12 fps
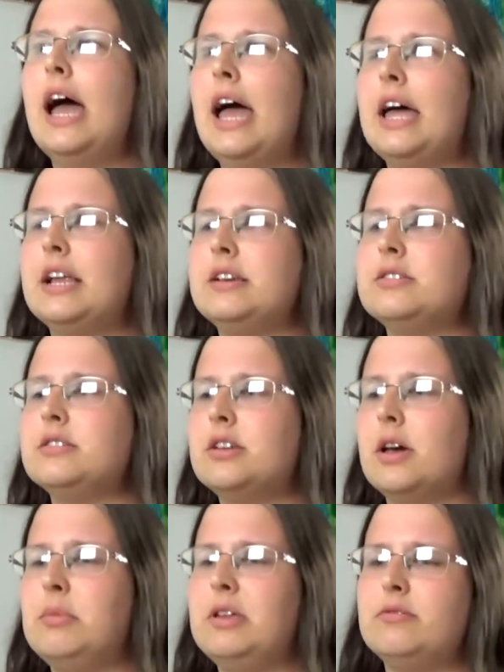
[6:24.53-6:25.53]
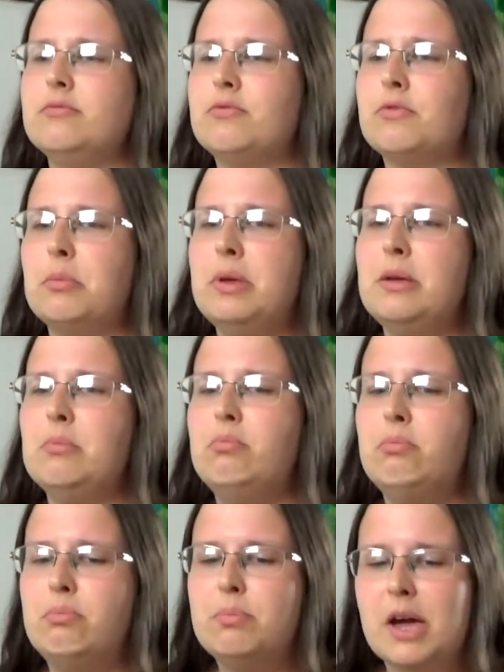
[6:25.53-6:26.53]
and i mean for me
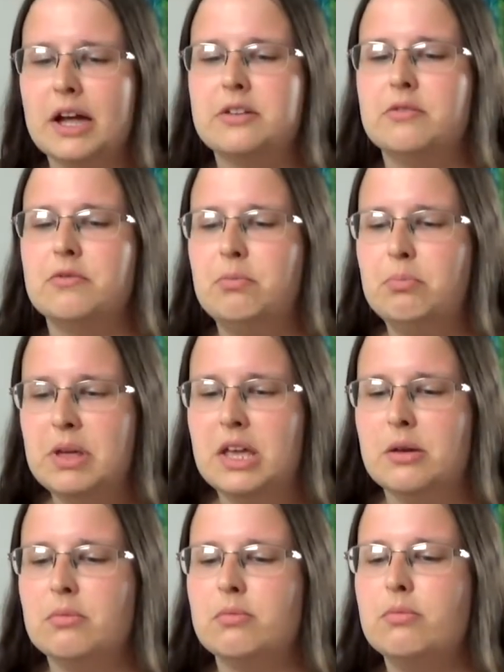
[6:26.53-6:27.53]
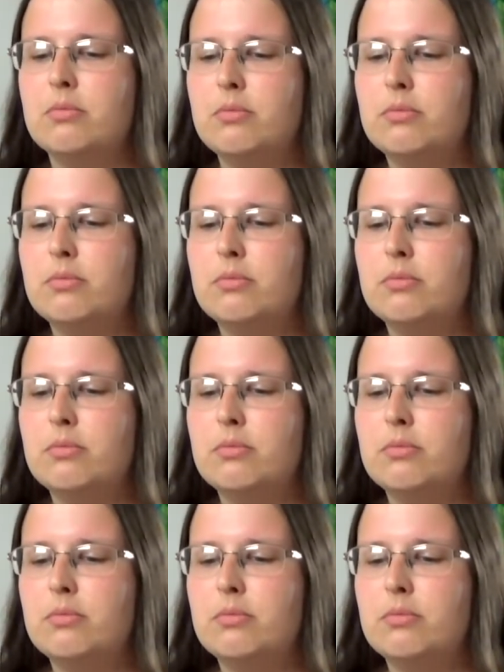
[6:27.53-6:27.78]
kind of being